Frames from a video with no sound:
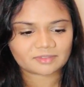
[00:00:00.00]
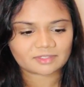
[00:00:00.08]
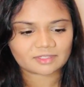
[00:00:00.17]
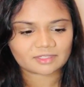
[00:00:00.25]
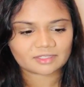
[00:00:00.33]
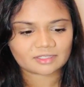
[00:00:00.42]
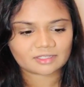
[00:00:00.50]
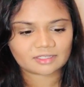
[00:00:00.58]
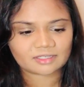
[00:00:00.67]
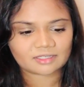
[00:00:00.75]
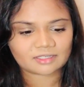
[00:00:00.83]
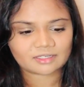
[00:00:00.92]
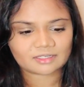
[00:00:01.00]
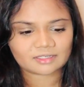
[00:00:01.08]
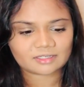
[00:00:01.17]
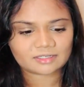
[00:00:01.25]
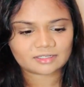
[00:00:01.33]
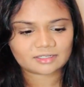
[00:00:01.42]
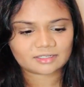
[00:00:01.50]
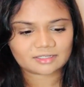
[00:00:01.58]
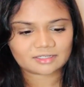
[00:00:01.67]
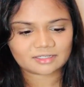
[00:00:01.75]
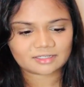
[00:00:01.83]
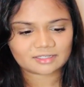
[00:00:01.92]

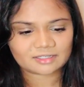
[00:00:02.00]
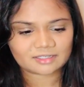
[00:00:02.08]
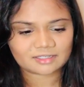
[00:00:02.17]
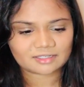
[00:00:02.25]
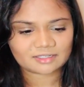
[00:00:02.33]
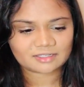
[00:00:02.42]
No words are spoken by the person on screen.